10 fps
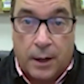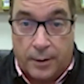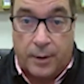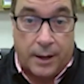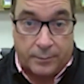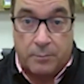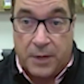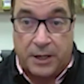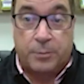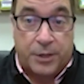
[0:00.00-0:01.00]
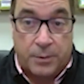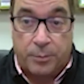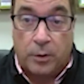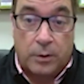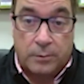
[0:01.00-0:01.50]
and make
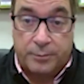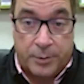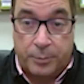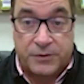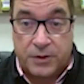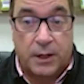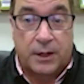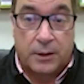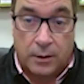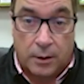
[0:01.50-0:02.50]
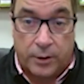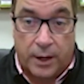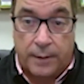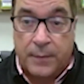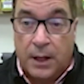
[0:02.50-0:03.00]
people sick,
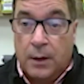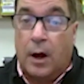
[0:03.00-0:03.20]
okay?